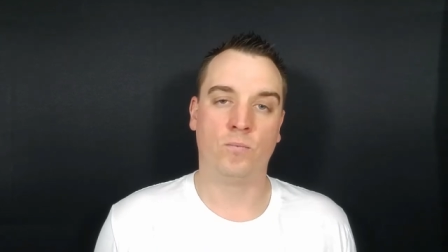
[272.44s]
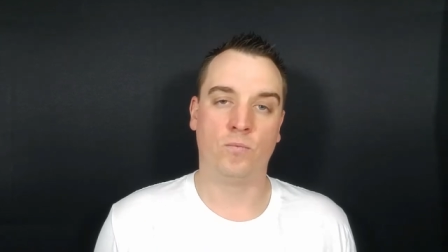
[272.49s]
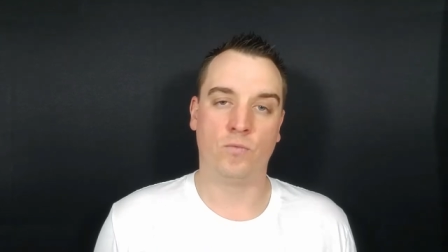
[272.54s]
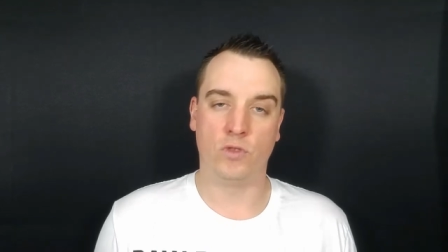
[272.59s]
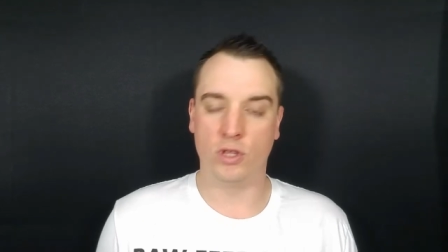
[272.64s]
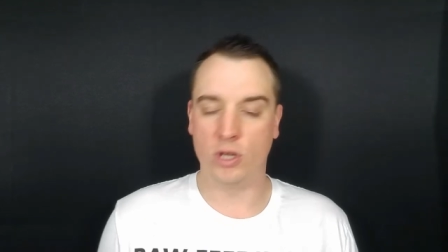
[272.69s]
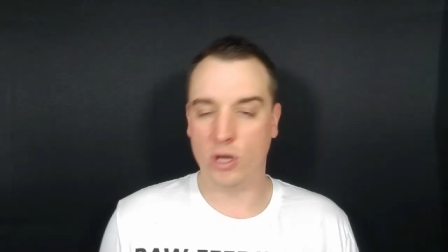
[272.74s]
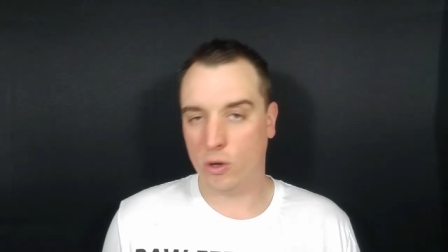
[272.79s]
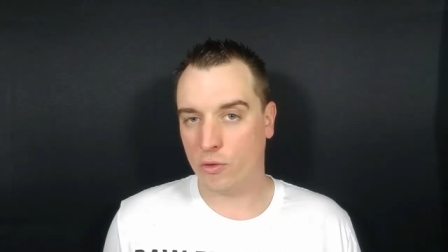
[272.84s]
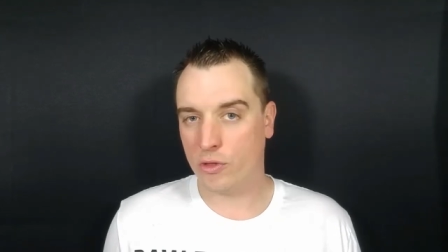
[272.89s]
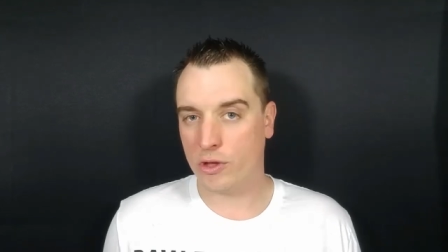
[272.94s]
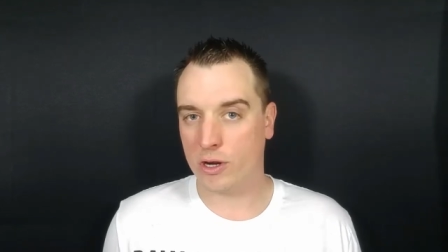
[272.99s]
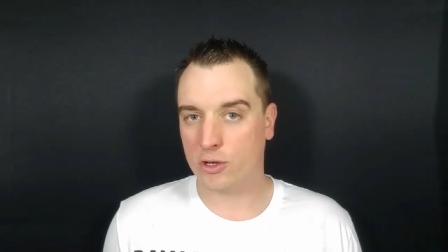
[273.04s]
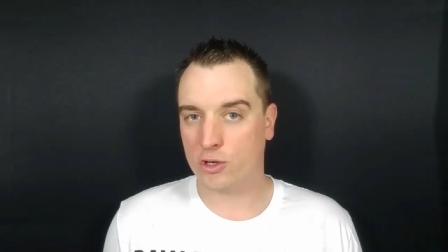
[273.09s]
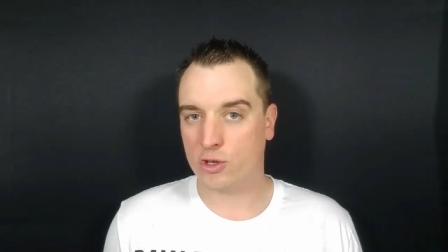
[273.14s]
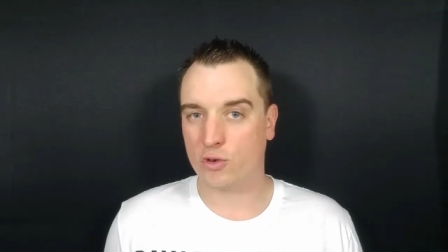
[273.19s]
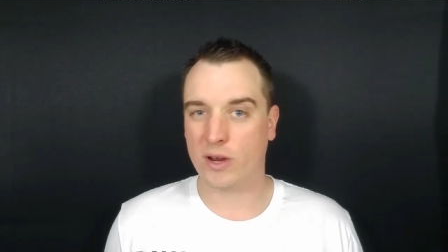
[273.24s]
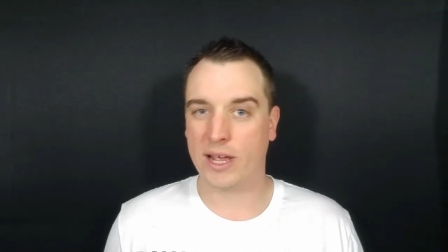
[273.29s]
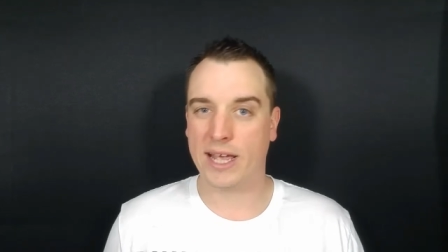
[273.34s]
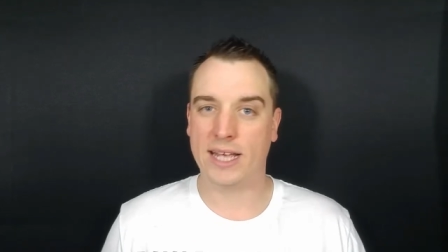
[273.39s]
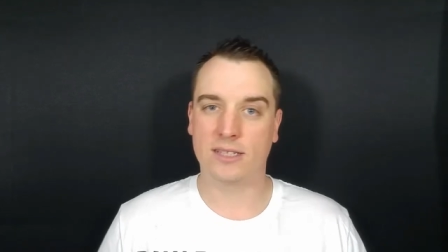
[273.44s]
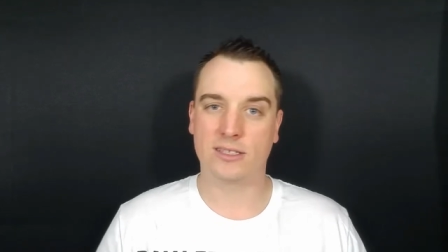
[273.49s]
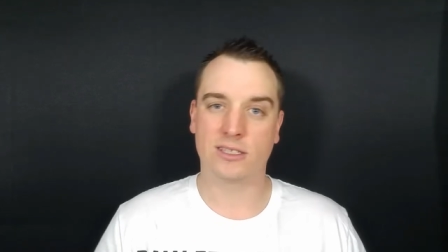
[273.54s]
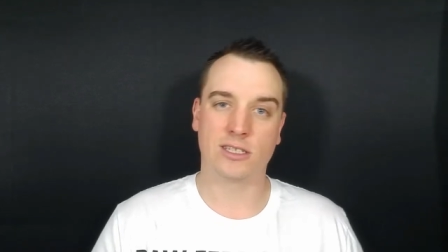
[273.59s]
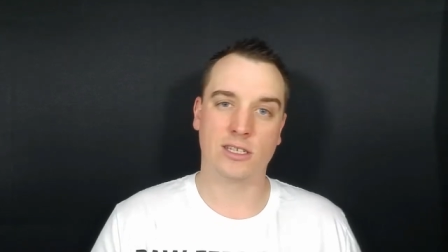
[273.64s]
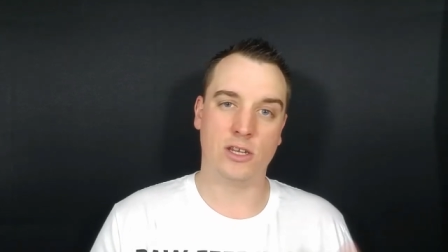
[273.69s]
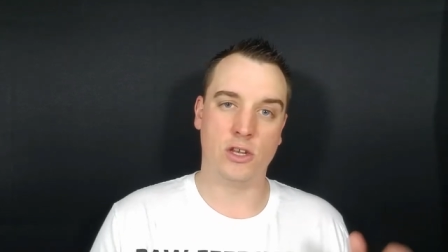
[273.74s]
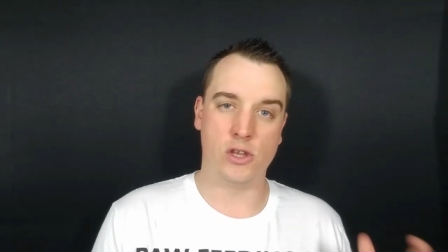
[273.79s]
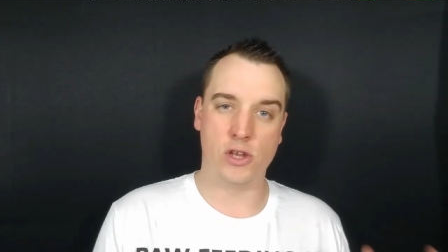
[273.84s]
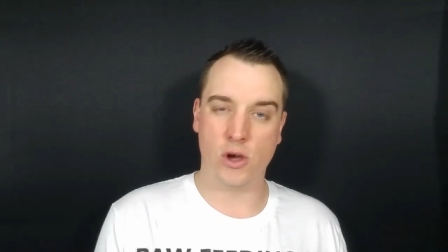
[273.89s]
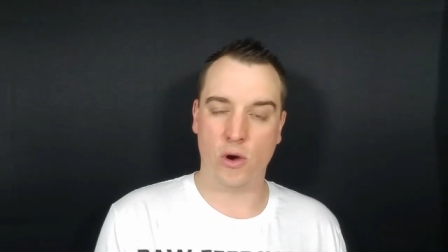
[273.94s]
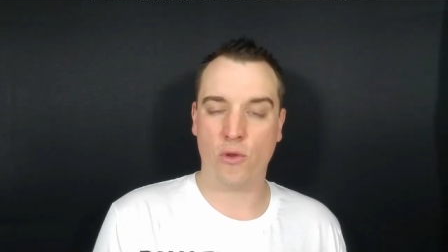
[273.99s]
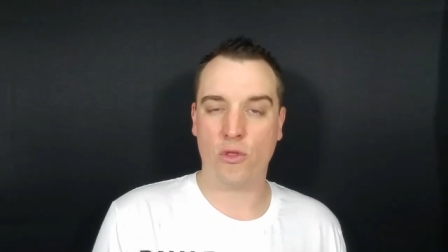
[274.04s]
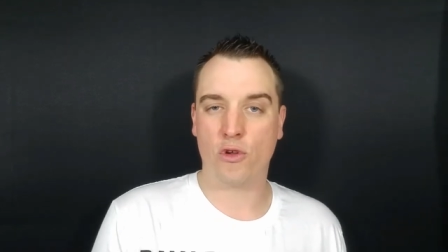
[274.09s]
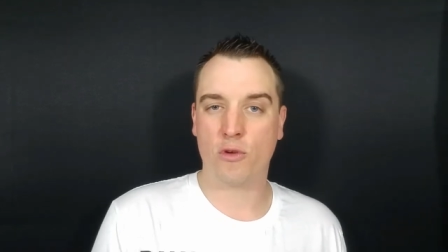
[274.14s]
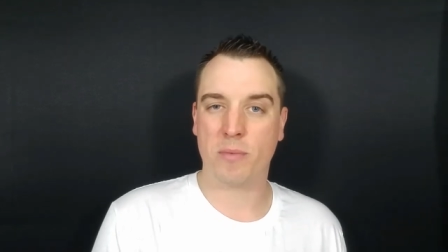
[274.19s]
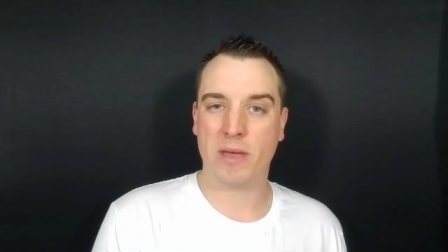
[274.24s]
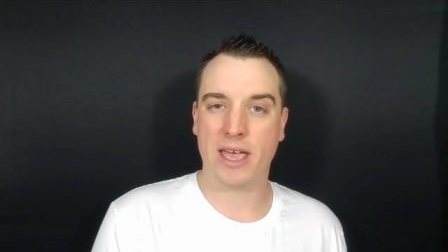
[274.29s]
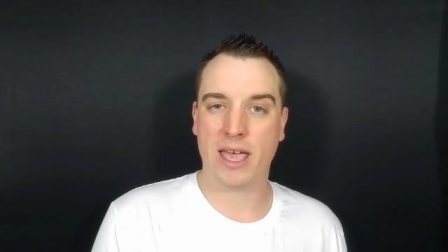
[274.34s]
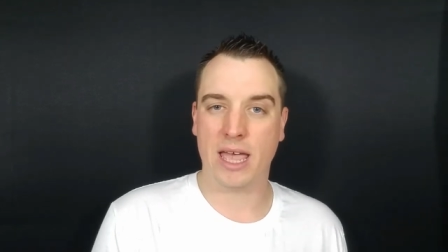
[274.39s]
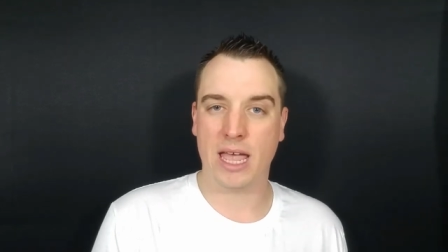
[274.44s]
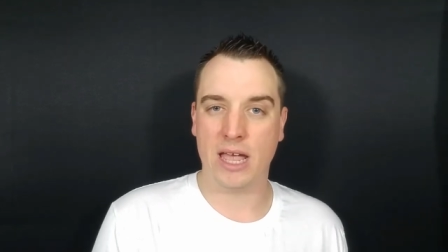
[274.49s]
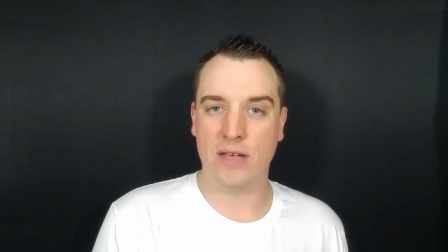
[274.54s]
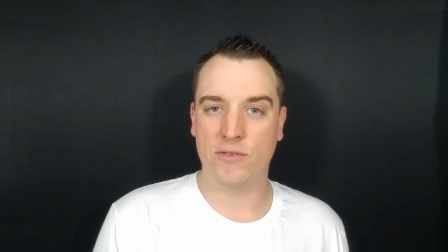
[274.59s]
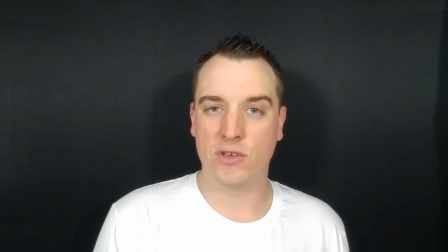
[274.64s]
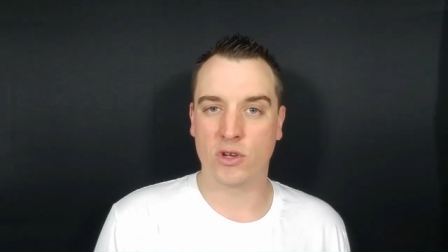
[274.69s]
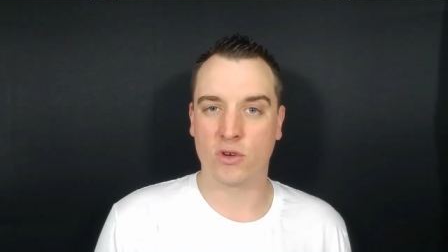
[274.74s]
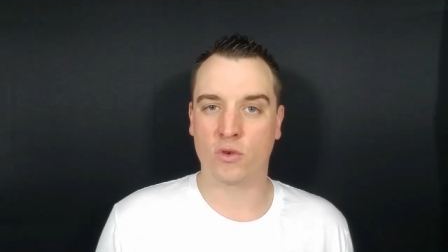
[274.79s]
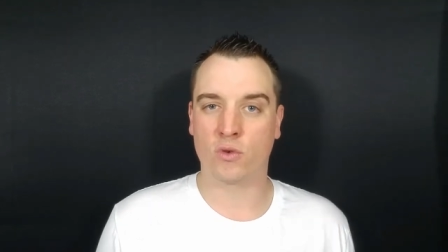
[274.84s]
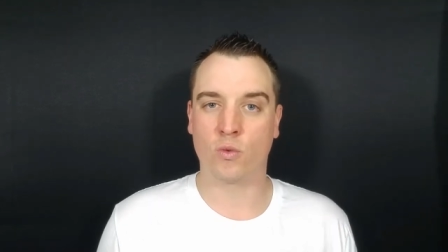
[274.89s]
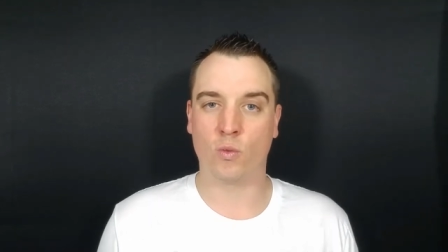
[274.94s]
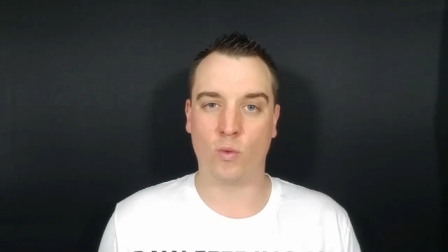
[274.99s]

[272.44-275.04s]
Know their traits, know their behavior,